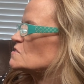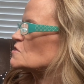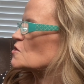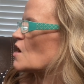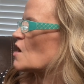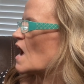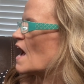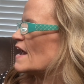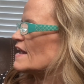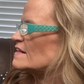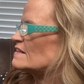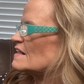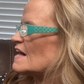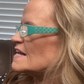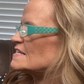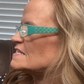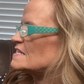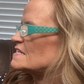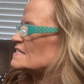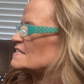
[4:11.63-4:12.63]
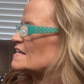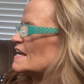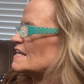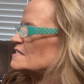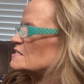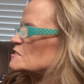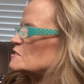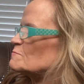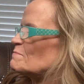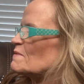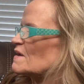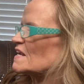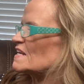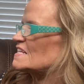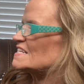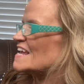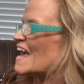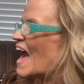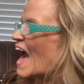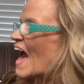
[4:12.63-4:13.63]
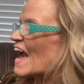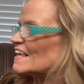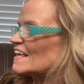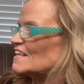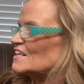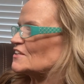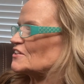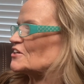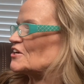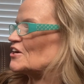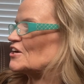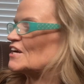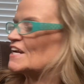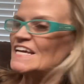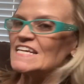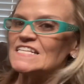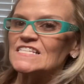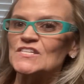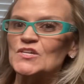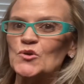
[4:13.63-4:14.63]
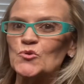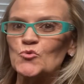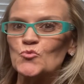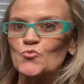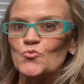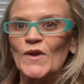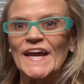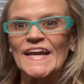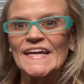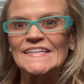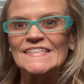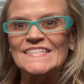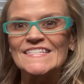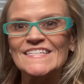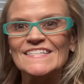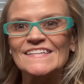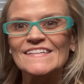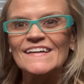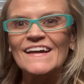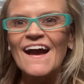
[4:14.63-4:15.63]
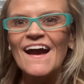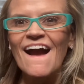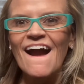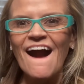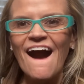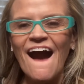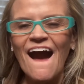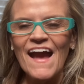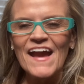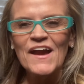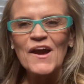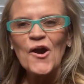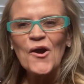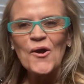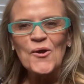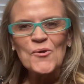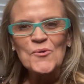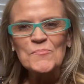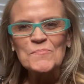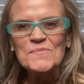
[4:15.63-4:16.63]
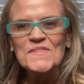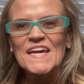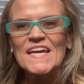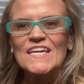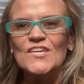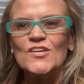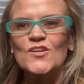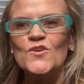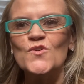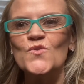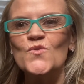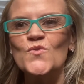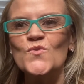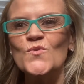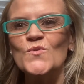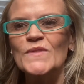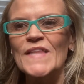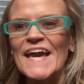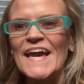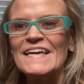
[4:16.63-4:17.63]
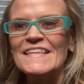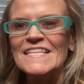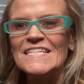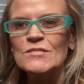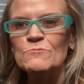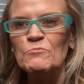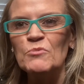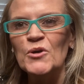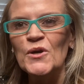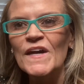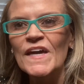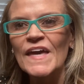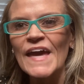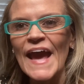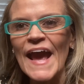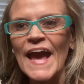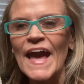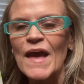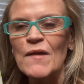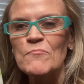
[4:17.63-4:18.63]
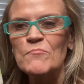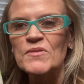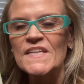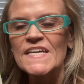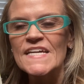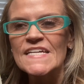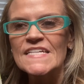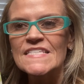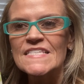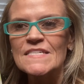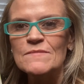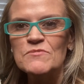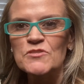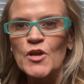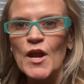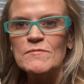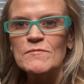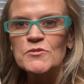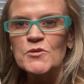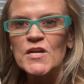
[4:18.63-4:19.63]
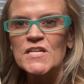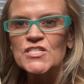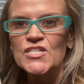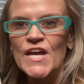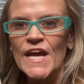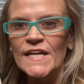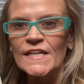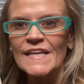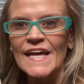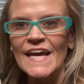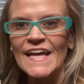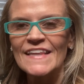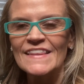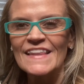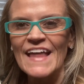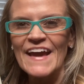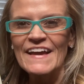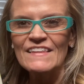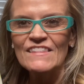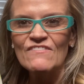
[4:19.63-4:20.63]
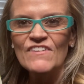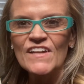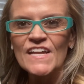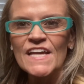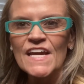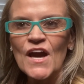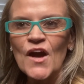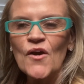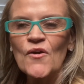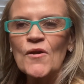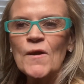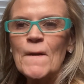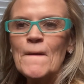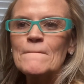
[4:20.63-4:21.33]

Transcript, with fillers: are eyeglasses, and spectacular is great. I hope that you like this book and please subscribe to our channel and like the video.